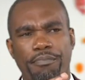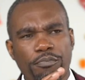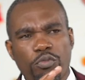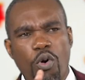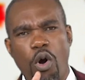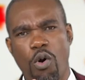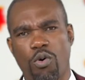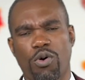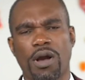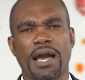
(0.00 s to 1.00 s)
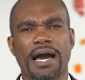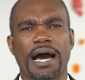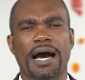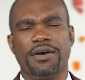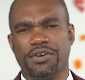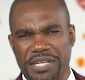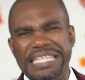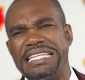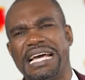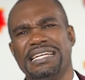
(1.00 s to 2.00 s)
wall uh,
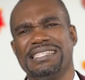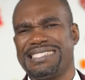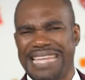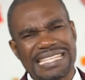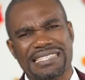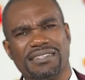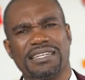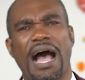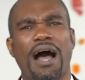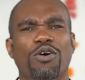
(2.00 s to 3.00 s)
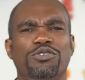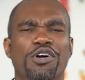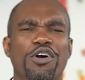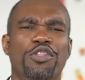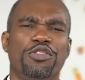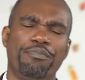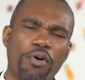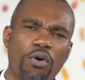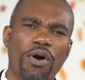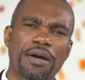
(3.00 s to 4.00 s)
written, stenciled out the
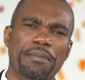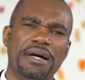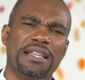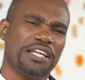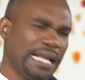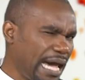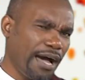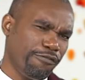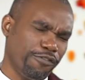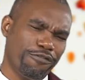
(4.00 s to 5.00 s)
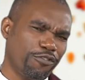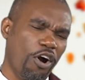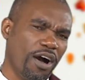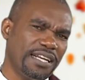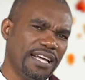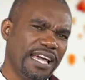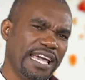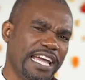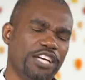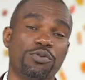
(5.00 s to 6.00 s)
poem, The Love of God.
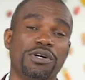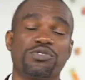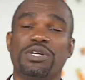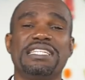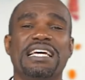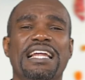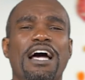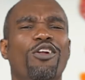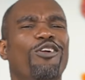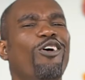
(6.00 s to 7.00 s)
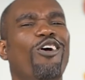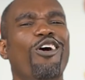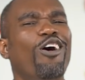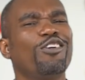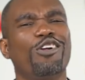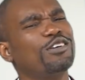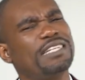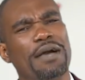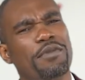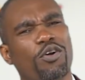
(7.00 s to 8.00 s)
It was written a long, long
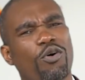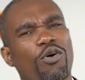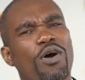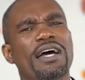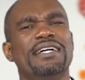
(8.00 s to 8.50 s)
time ago,